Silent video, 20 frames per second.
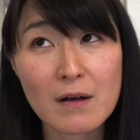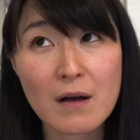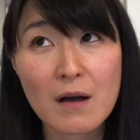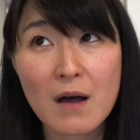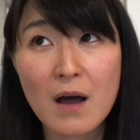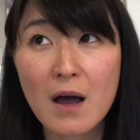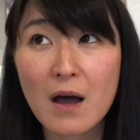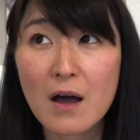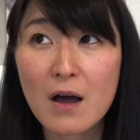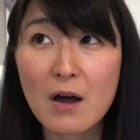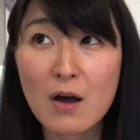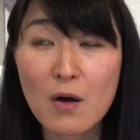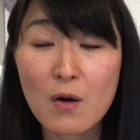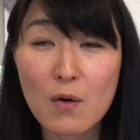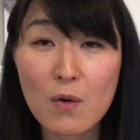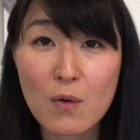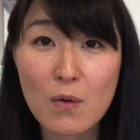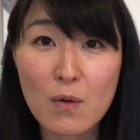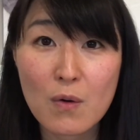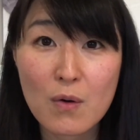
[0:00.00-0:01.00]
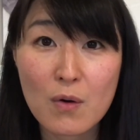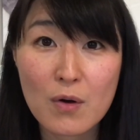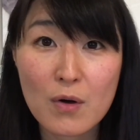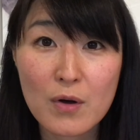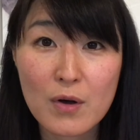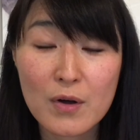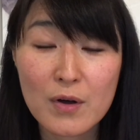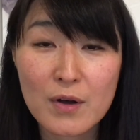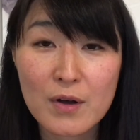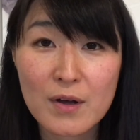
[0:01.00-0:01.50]
how
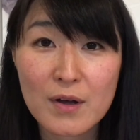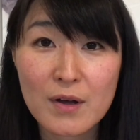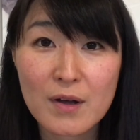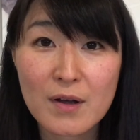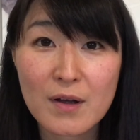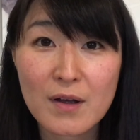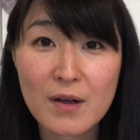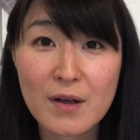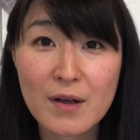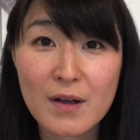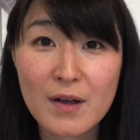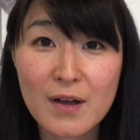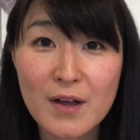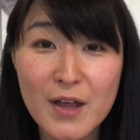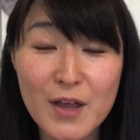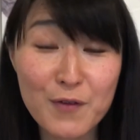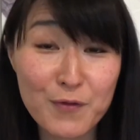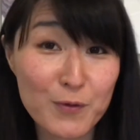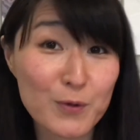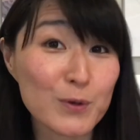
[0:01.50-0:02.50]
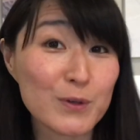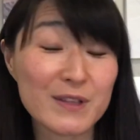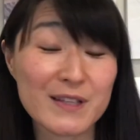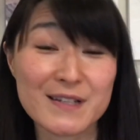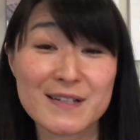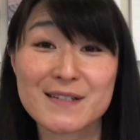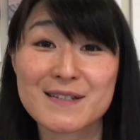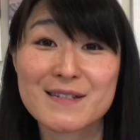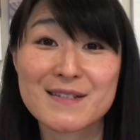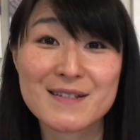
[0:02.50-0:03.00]

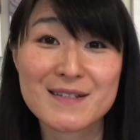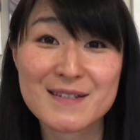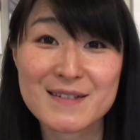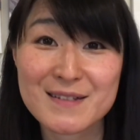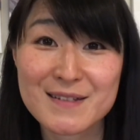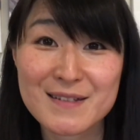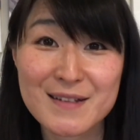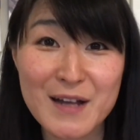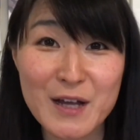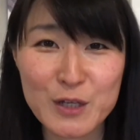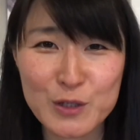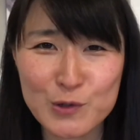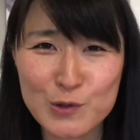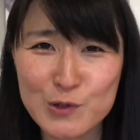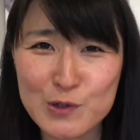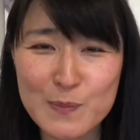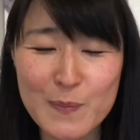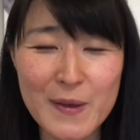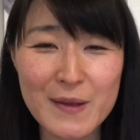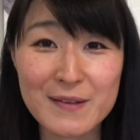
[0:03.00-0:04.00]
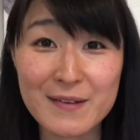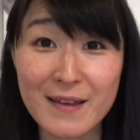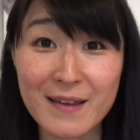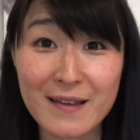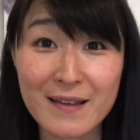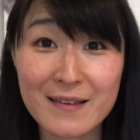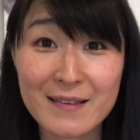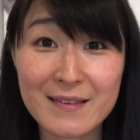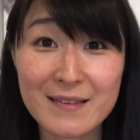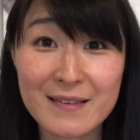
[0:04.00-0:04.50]
effortless are you spending
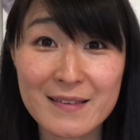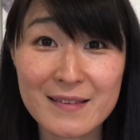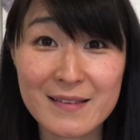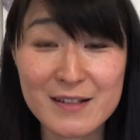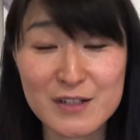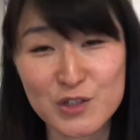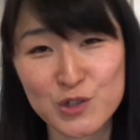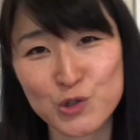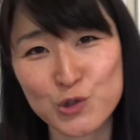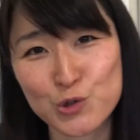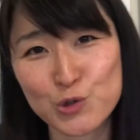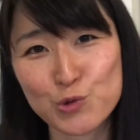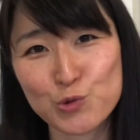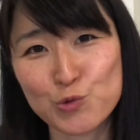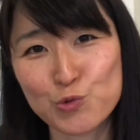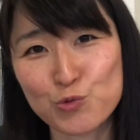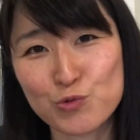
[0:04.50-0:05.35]
this June?